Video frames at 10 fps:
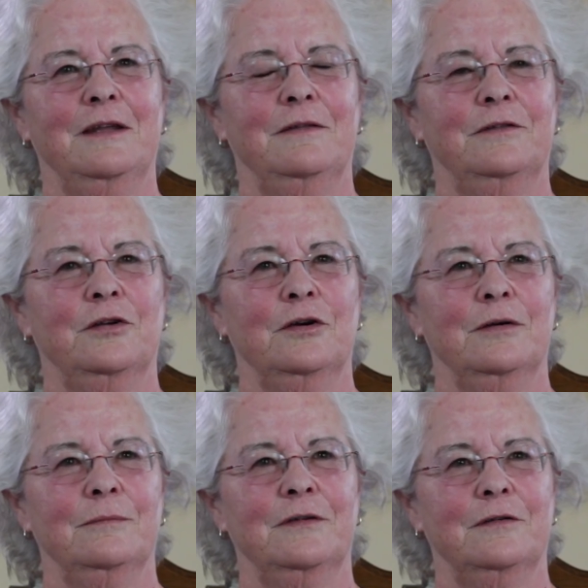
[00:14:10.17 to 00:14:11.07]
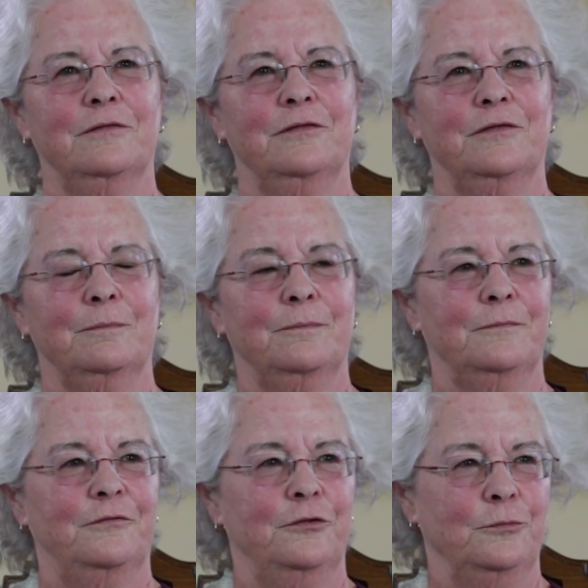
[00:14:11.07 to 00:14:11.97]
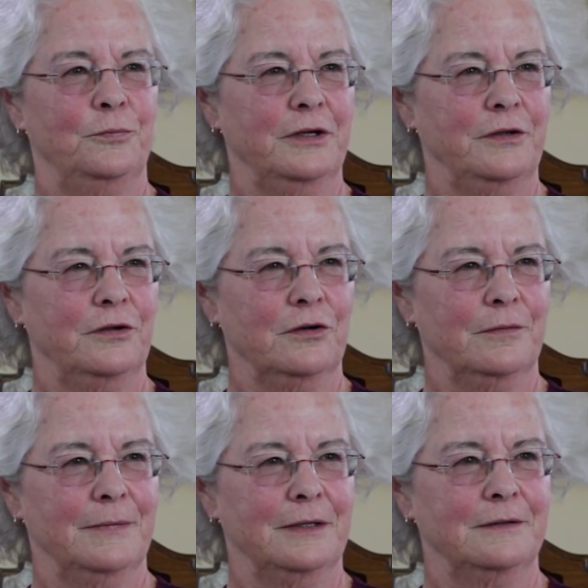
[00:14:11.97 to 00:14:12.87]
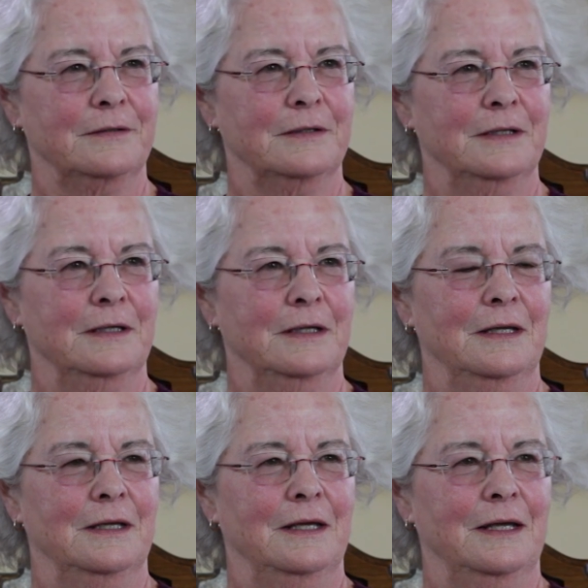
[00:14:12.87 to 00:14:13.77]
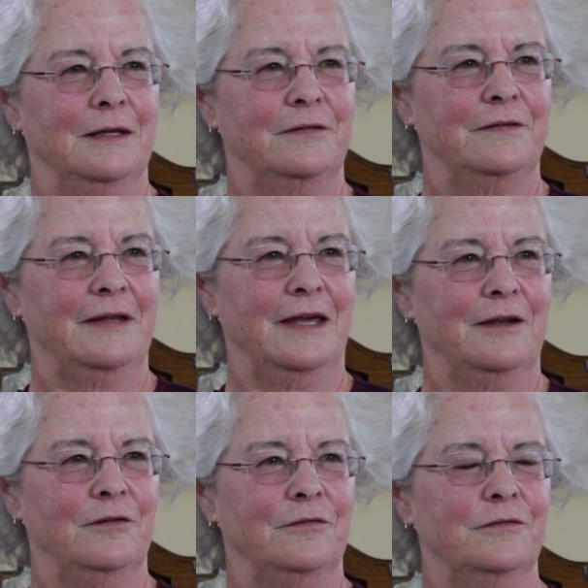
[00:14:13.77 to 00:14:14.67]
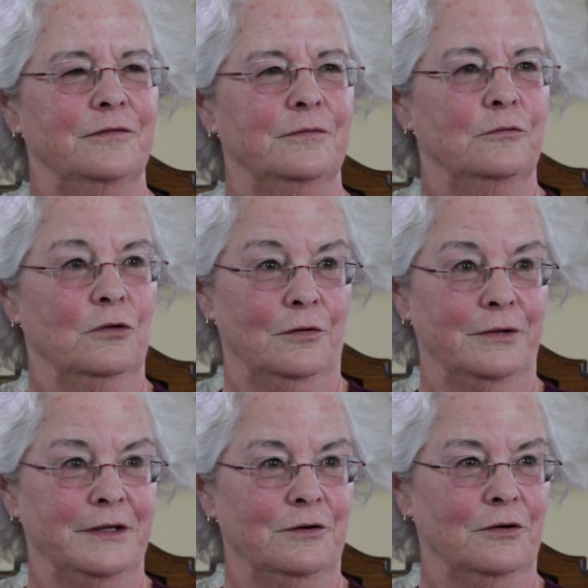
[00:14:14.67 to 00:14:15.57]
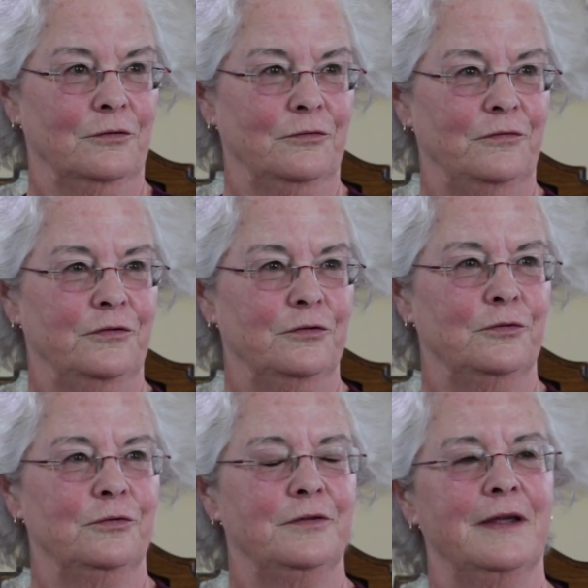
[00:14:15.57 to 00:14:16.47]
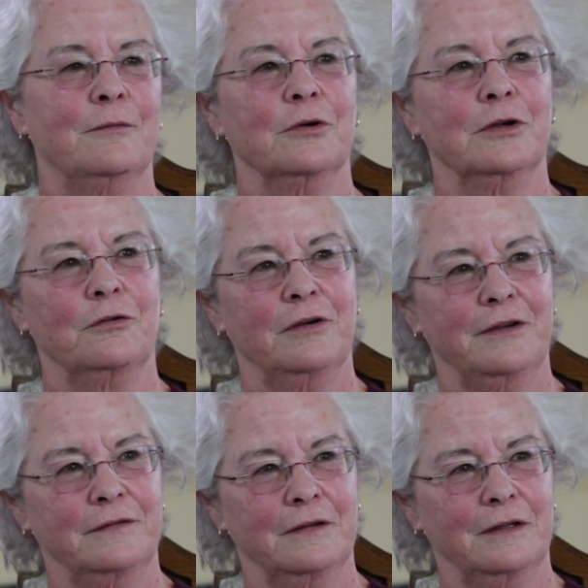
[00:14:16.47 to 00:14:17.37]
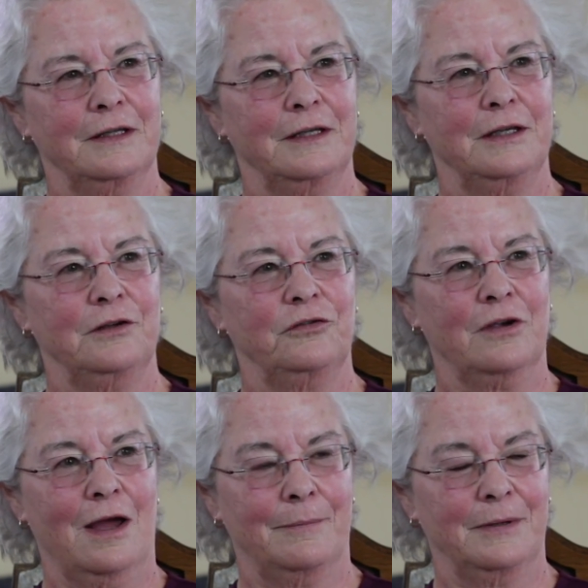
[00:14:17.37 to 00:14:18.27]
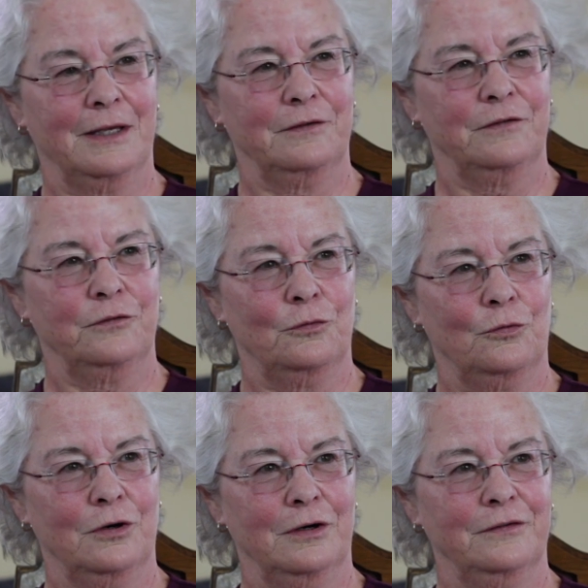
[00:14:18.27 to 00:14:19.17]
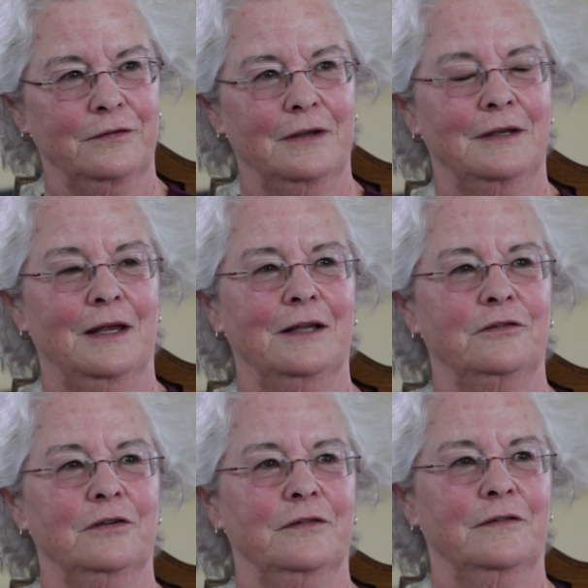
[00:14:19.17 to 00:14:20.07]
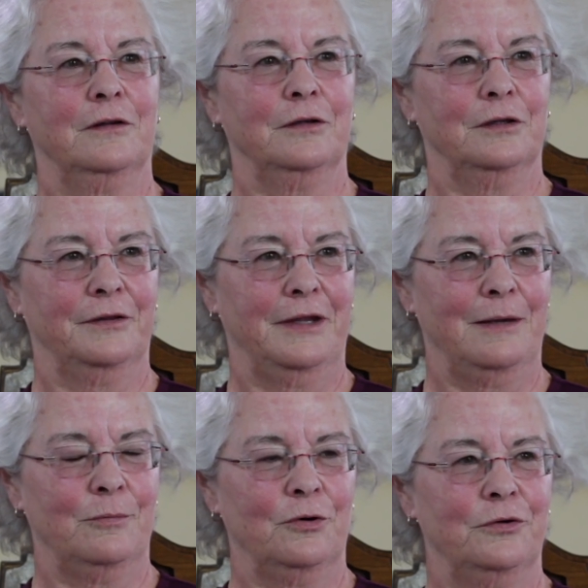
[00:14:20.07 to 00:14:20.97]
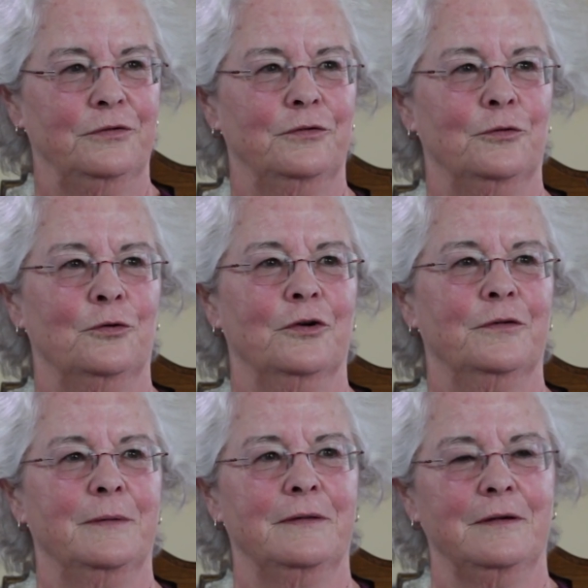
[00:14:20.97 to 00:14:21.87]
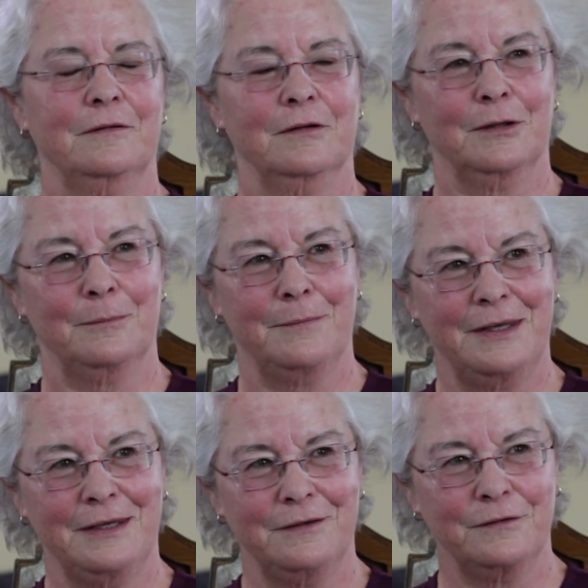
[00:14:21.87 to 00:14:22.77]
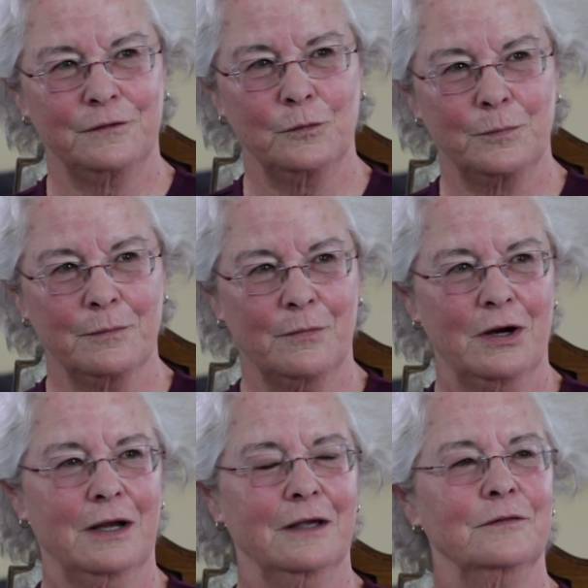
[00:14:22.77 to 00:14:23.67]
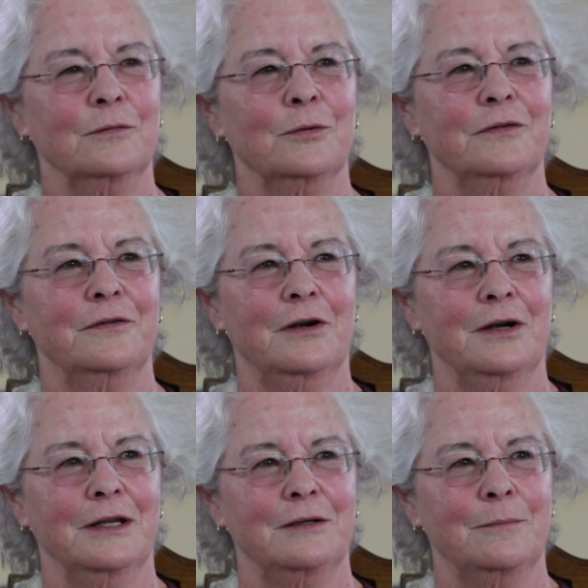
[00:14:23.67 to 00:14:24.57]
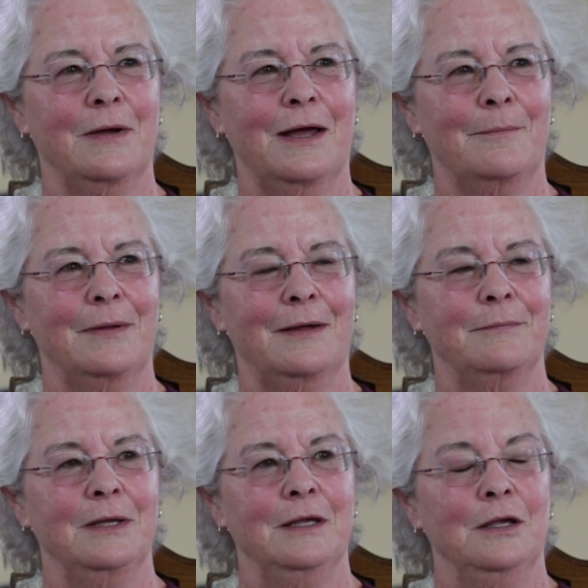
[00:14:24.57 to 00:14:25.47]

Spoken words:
in terms of food procurement, instead of growing their own food, they were increasingly shopping at stores, and not just the little neighborhood stores, but these little mini supermarkets were starting to pop up,